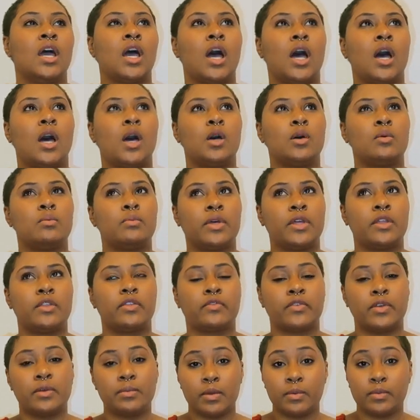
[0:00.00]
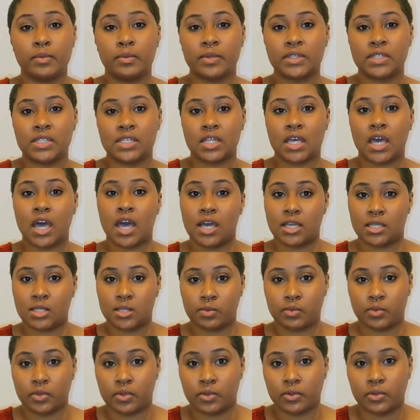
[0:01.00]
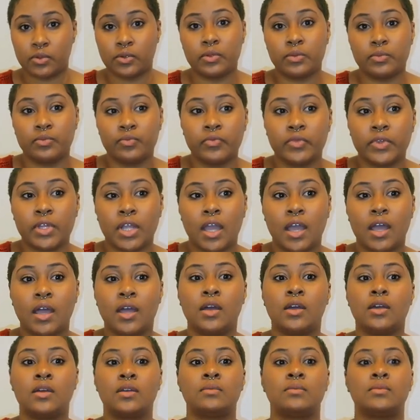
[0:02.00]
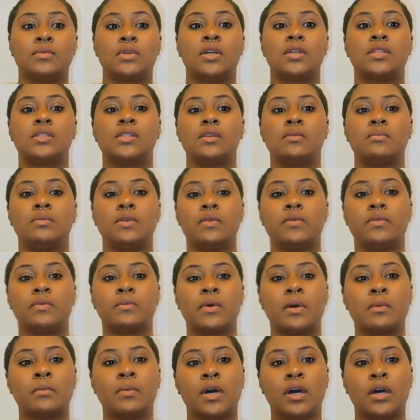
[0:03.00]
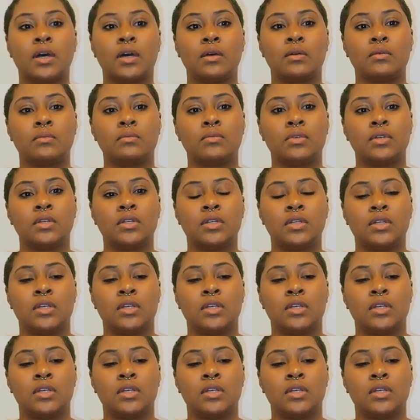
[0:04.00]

but 3 people went to the hospital to be with my mom